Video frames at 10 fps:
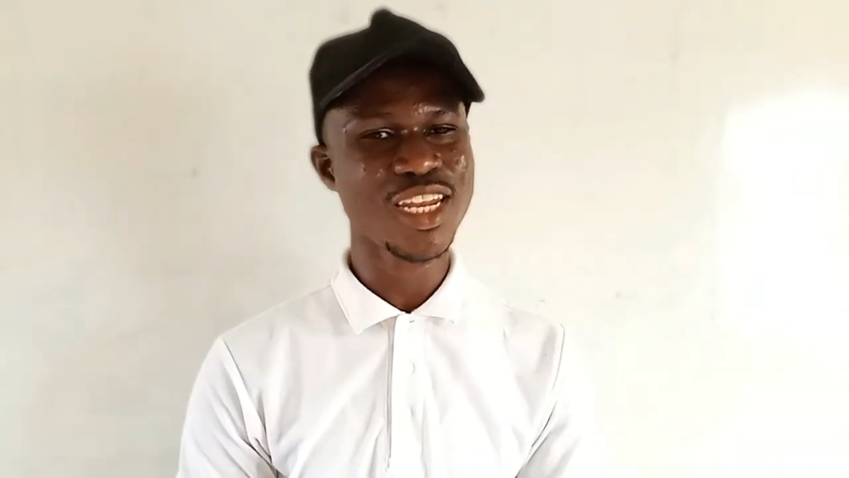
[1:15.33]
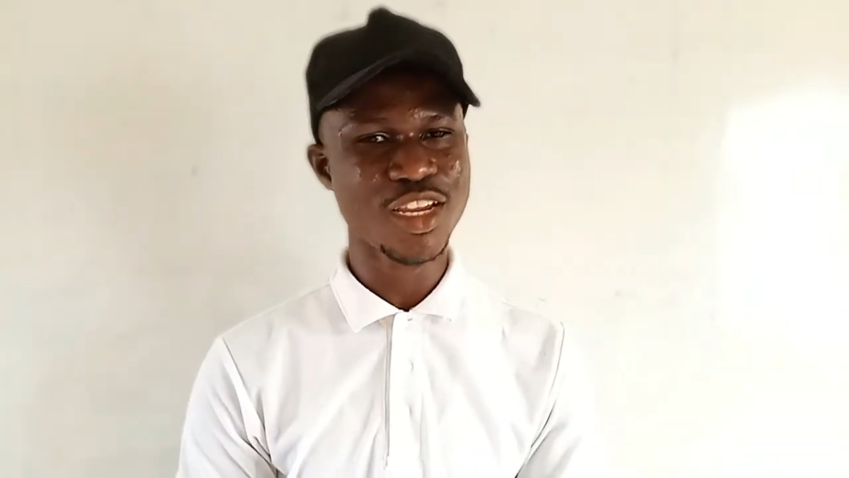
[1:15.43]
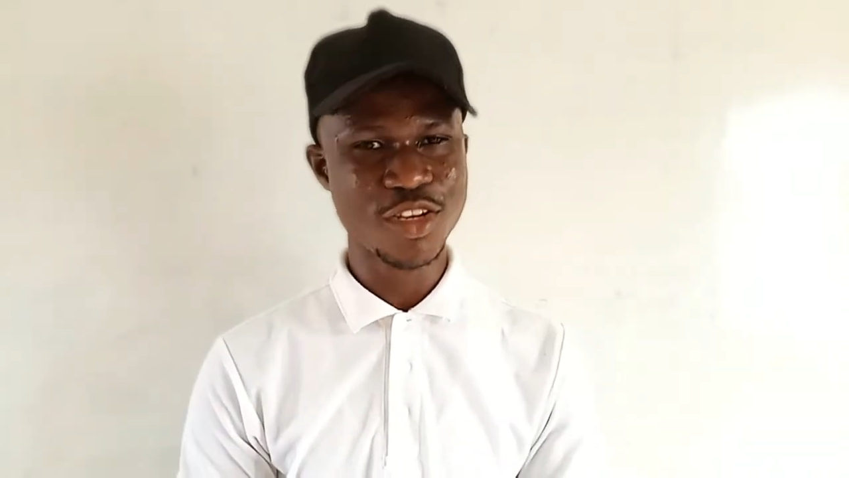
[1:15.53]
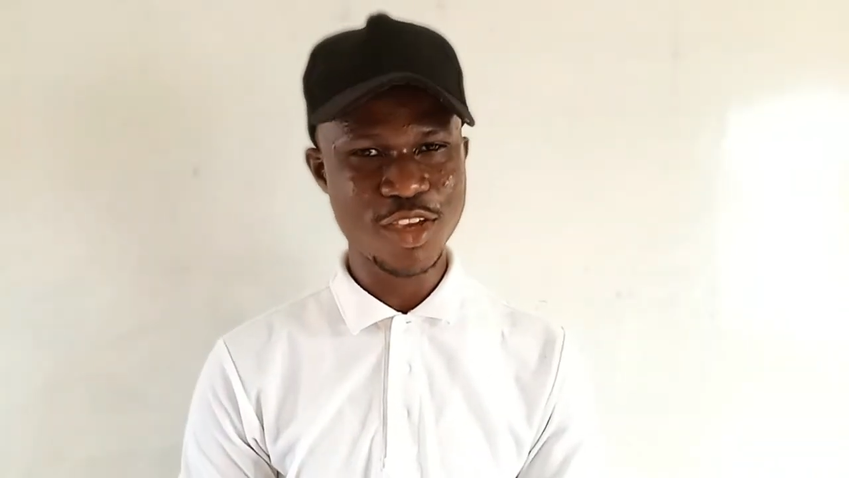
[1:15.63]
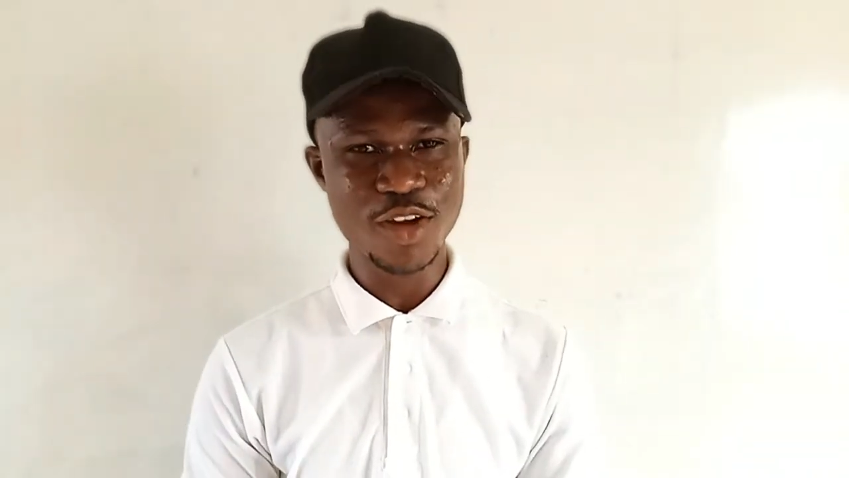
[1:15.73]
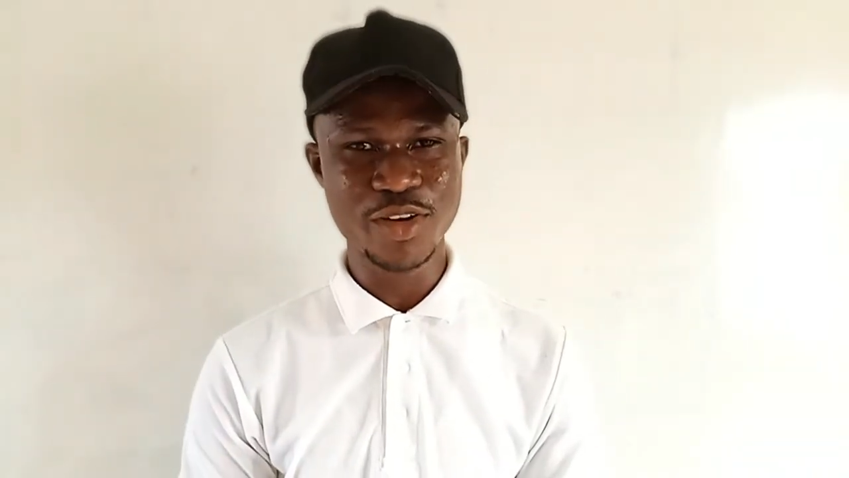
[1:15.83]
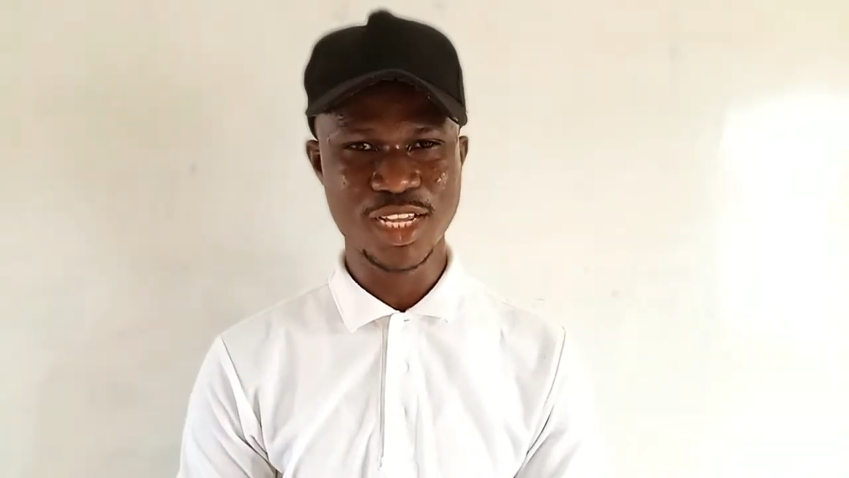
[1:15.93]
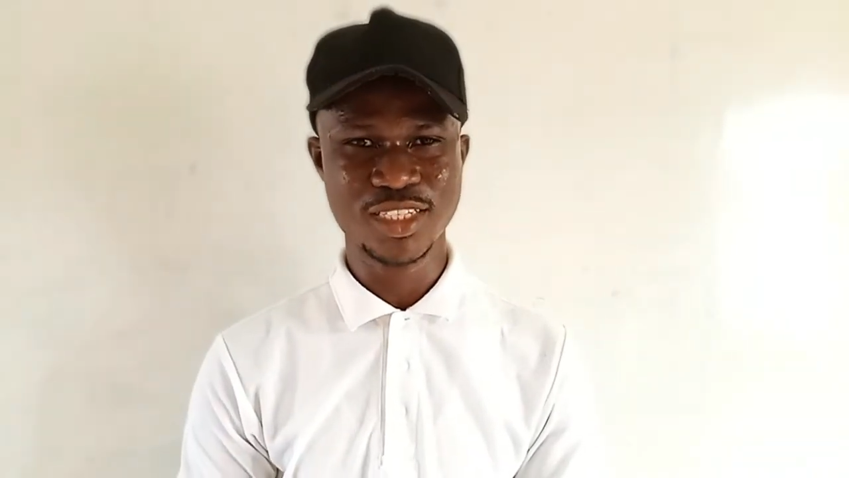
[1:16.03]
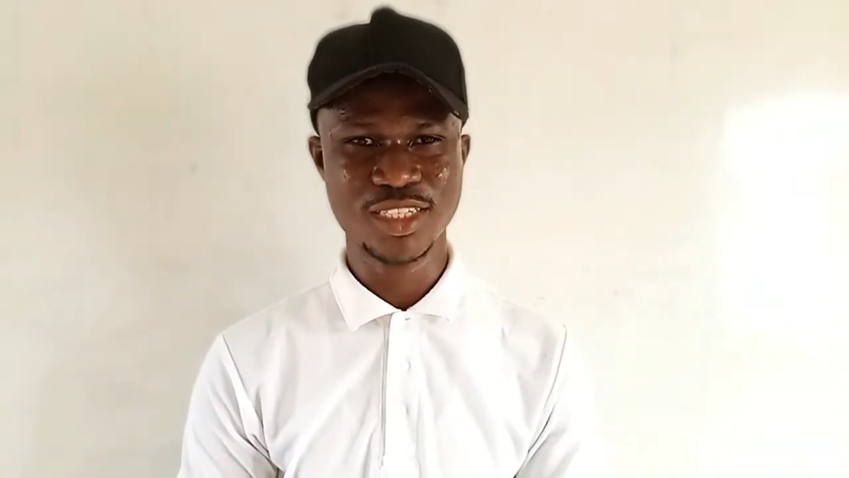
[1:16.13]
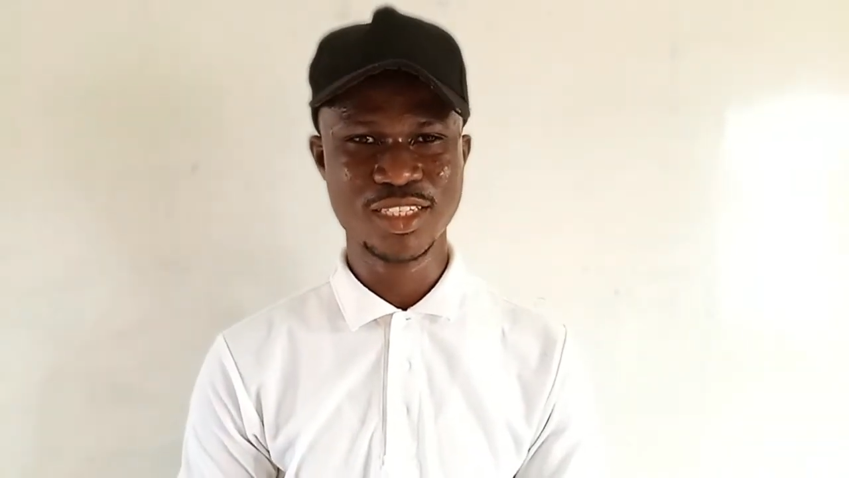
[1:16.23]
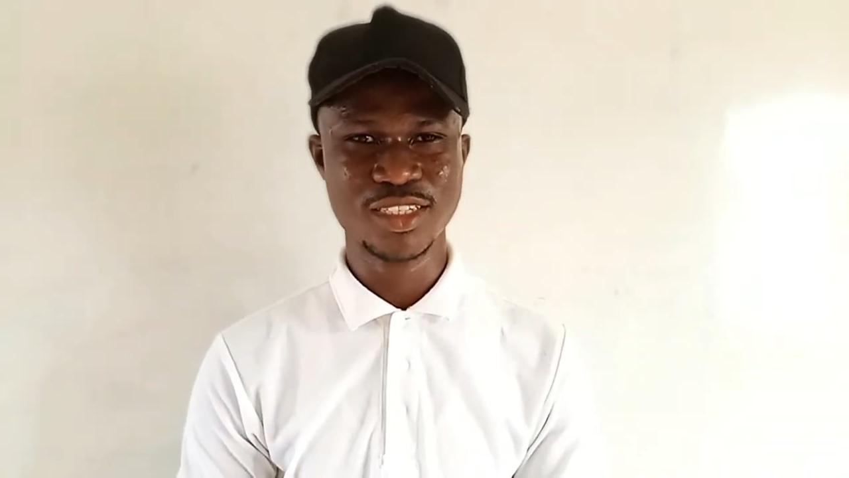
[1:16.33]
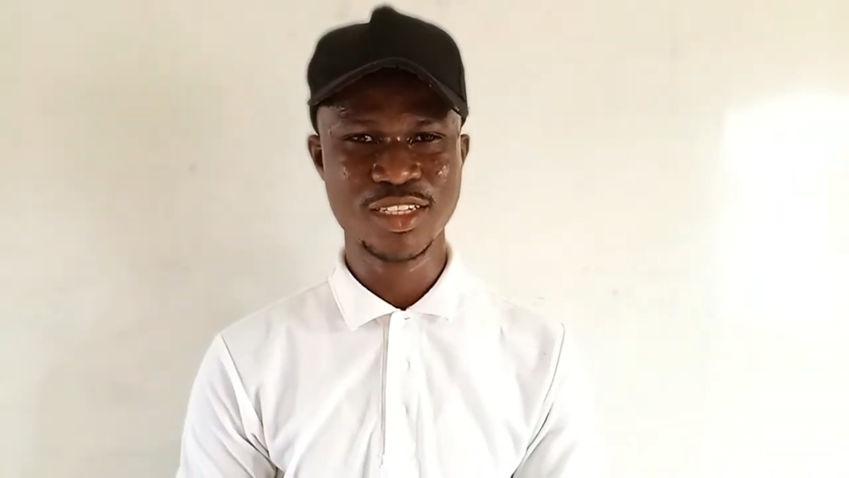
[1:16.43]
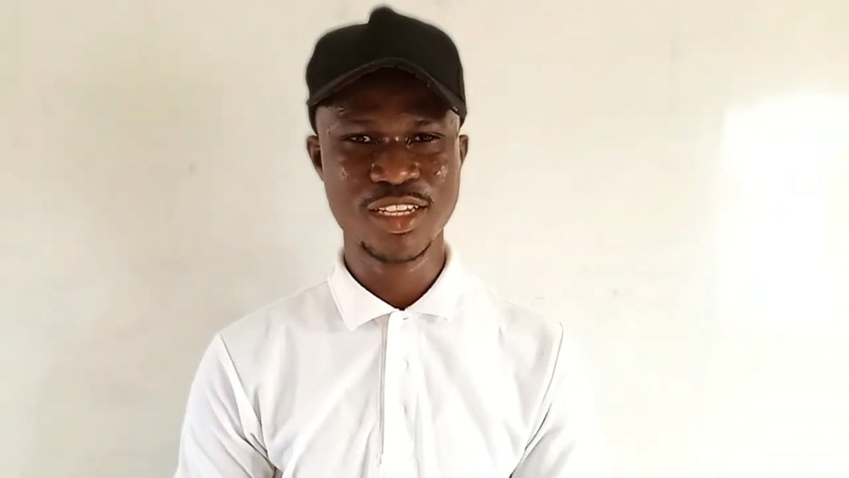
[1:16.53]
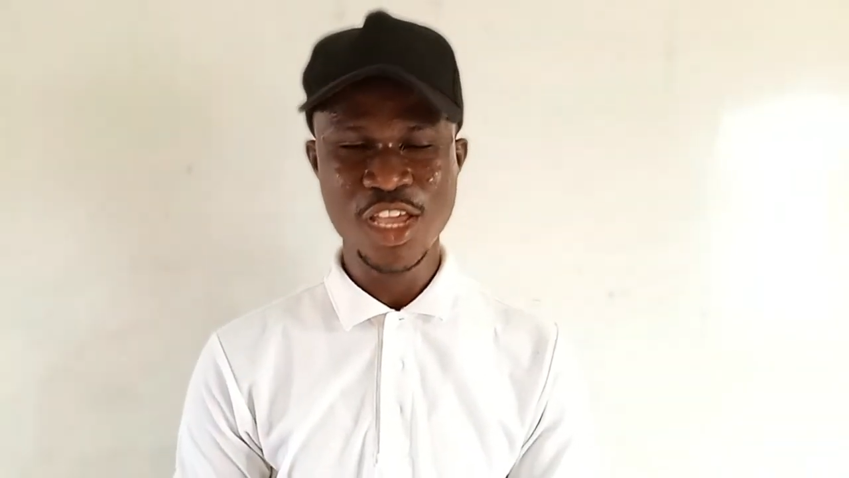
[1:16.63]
and endurance,